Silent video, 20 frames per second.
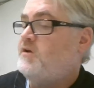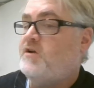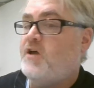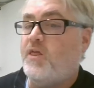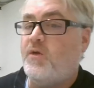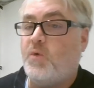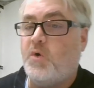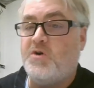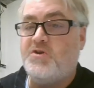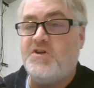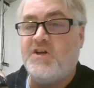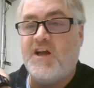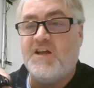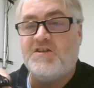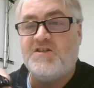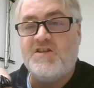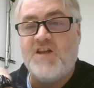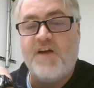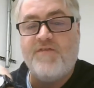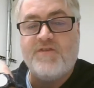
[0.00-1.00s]
In other words, you got
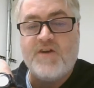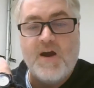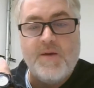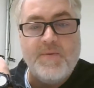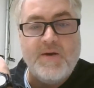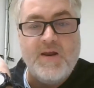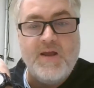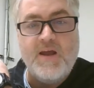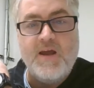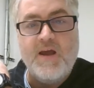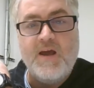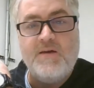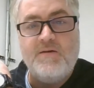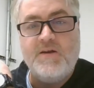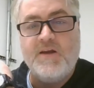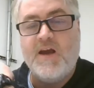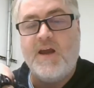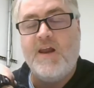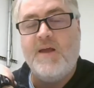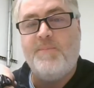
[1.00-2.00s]
stuff coming in,
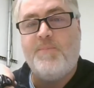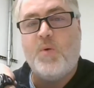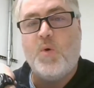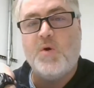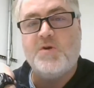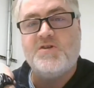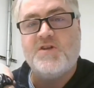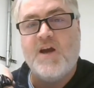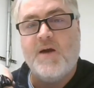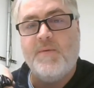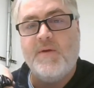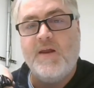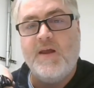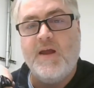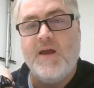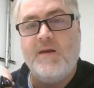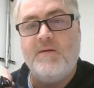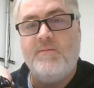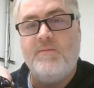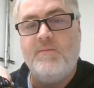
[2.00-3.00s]
you got imports coming
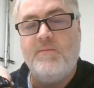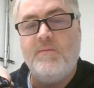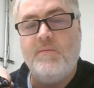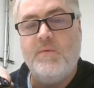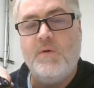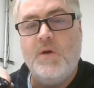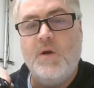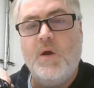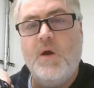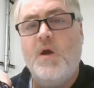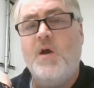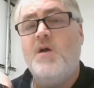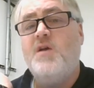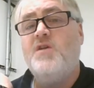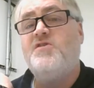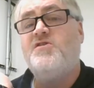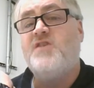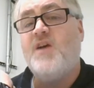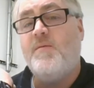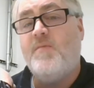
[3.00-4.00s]
in.
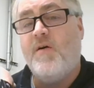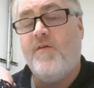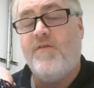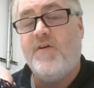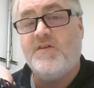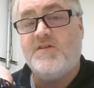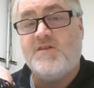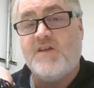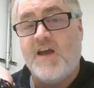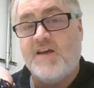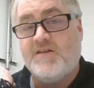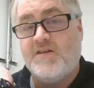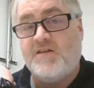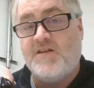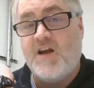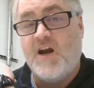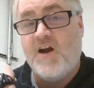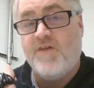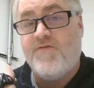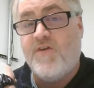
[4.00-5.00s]
Some of it has a
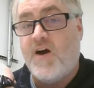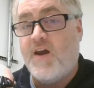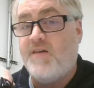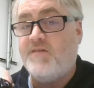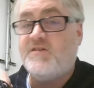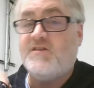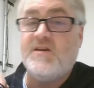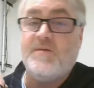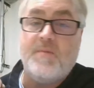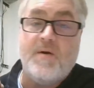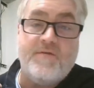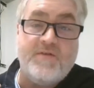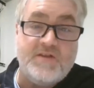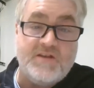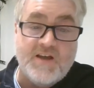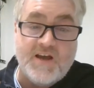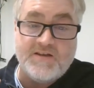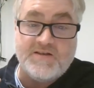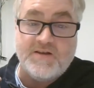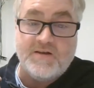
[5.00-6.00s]
tariff on it, some of
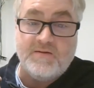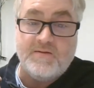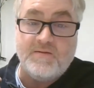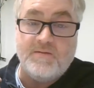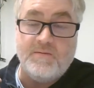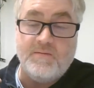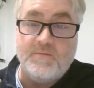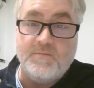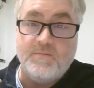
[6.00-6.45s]
it doesn't.